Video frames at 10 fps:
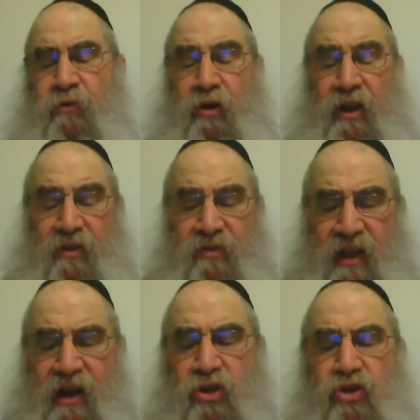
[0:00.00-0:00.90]
Horoitev is
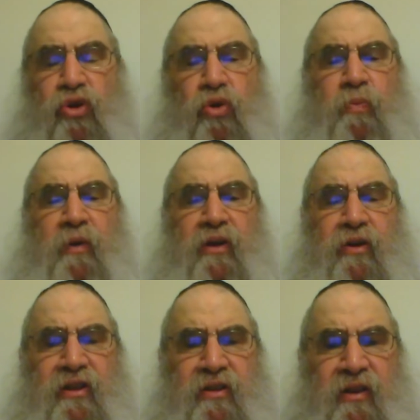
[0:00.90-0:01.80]
like a soup, and
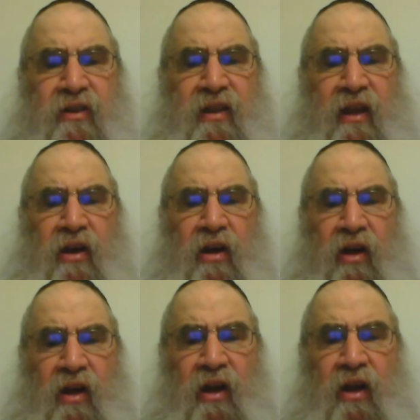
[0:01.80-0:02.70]
grisen is like a
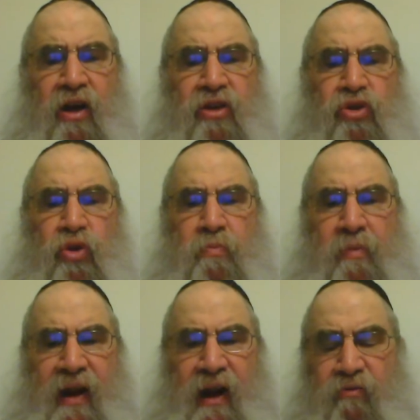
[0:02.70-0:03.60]
soup
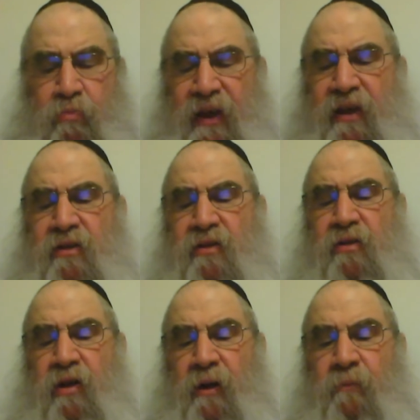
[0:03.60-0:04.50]
made out of
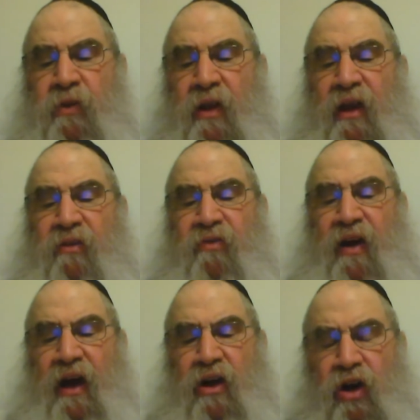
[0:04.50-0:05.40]
beans. And
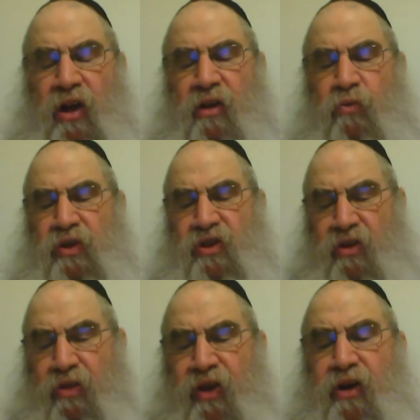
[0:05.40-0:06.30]
V'Hacholav, which is
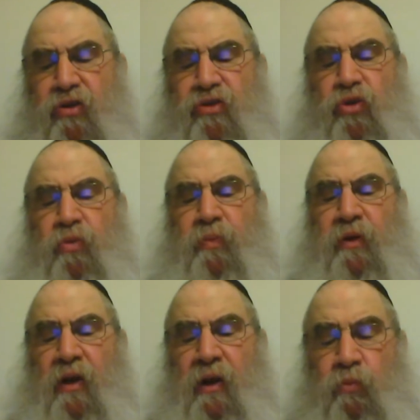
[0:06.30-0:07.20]
a thicker soup,
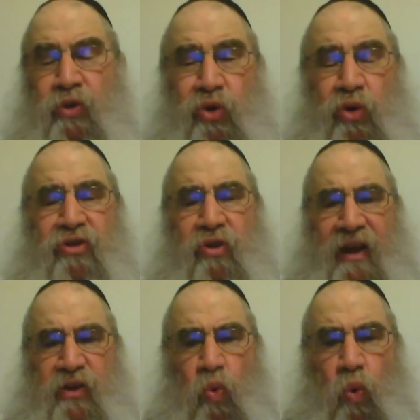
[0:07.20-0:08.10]
which also
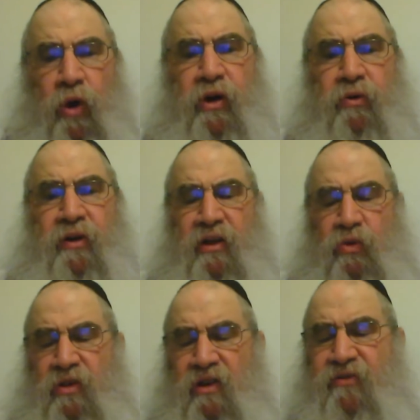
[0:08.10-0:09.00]
has water in it,
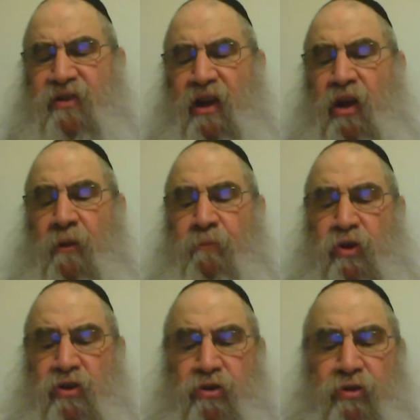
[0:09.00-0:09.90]
we just say,
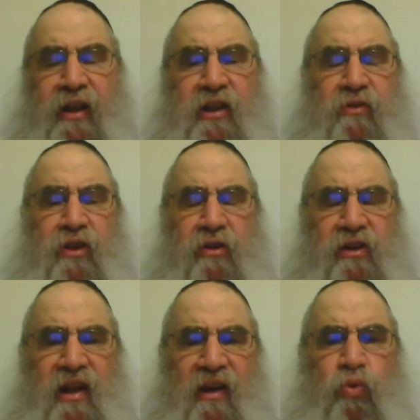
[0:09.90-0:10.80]
because the reitav and the
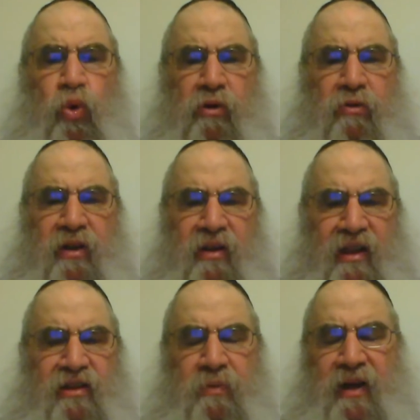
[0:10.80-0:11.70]
grisen have water in it,
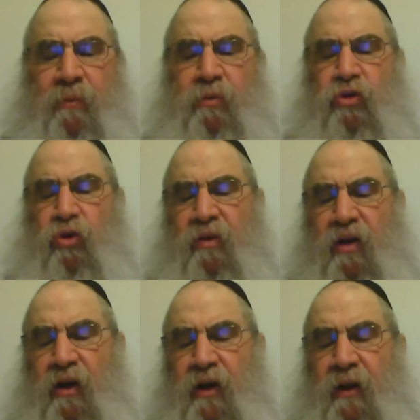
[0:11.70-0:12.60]
that's mekabel tumah,
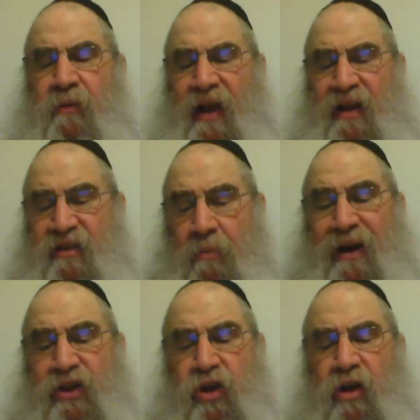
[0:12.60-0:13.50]
al
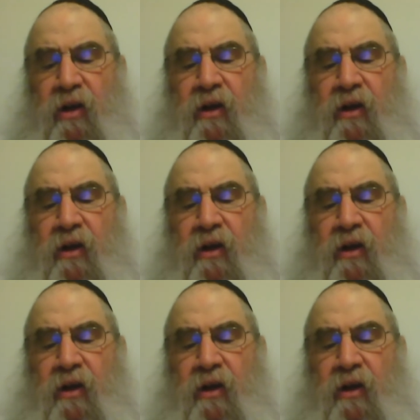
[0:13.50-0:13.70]
zamashka,